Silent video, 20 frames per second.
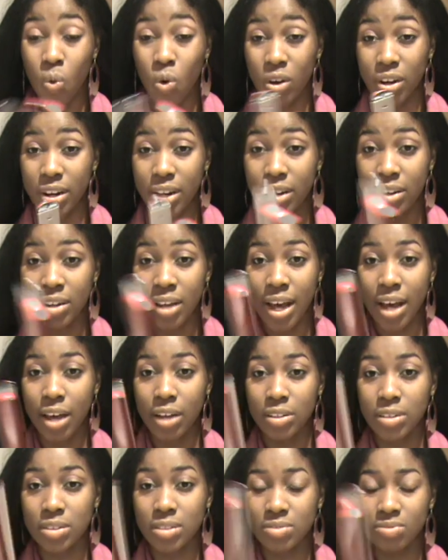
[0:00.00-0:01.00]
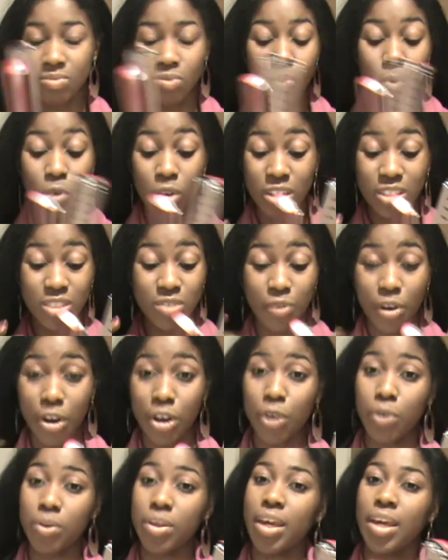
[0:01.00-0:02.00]
1. 1 is
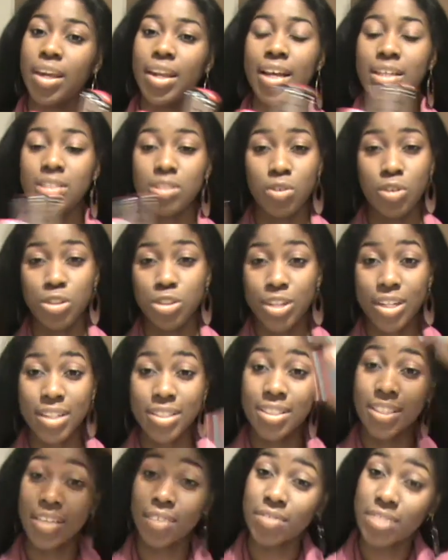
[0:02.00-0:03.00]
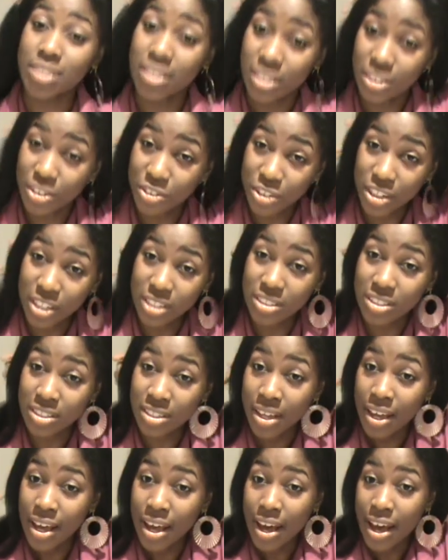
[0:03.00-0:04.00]
very okay. That's 170
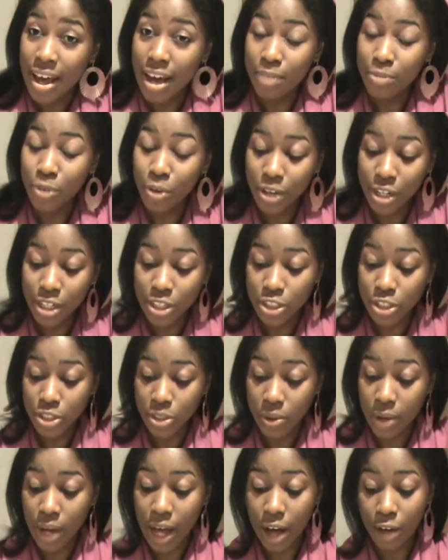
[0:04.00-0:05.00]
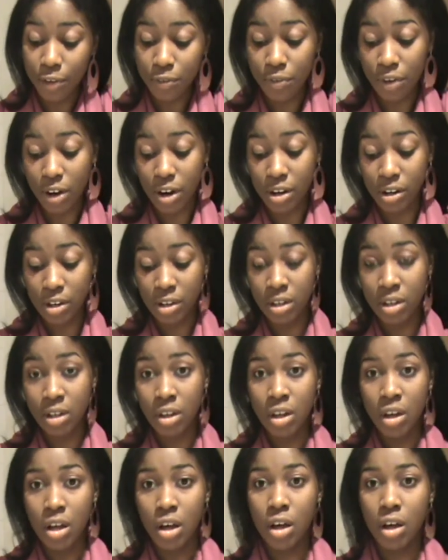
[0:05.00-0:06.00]
degrees. I'm not really sure how far,
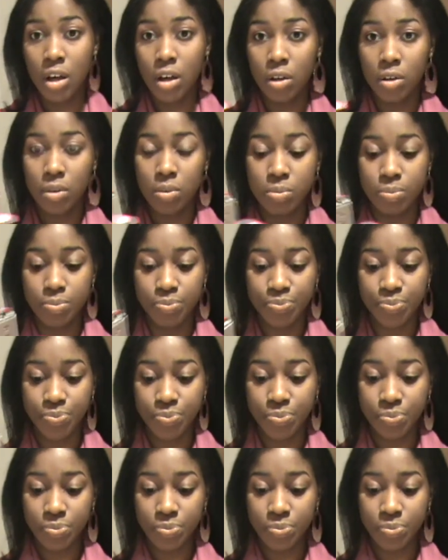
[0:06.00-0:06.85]
what